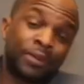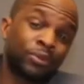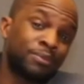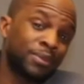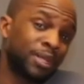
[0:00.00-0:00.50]
And
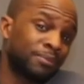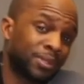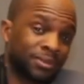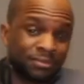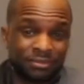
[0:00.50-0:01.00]

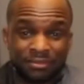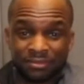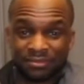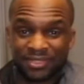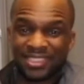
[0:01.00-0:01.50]
remember,
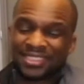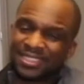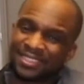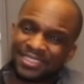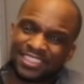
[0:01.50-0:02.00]

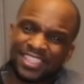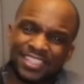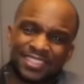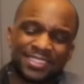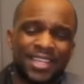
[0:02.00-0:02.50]
continue to check
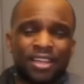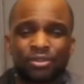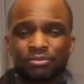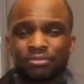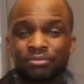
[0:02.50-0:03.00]
us out,
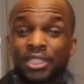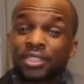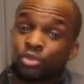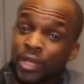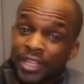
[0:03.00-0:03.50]
because
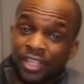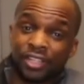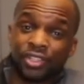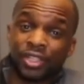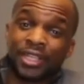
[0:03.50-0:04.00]
right here
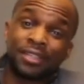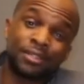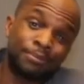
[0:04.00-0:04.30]
you're getting the